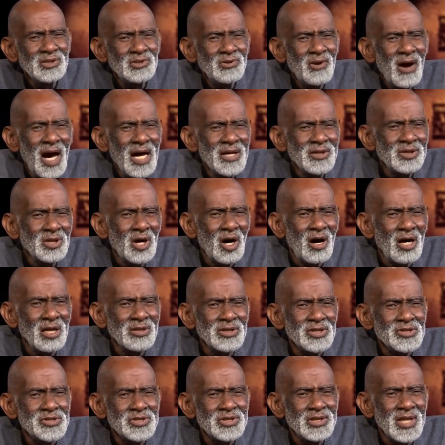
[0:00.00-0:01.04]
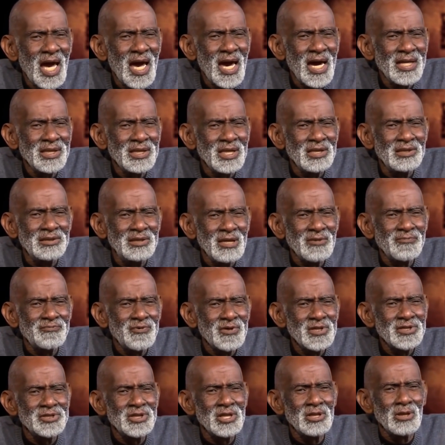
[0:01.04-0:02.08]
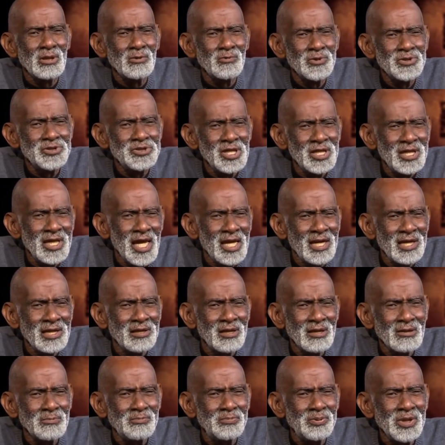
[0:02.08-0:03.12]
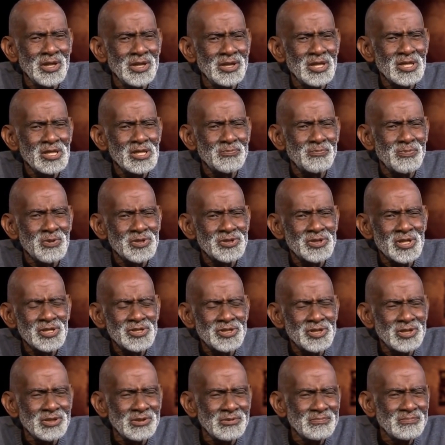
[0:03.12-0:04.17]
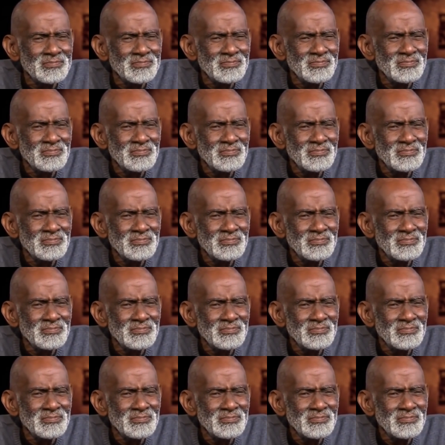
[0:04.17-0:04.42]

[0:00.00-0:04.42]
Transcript: trying to understand the difference in our genetic predisposition.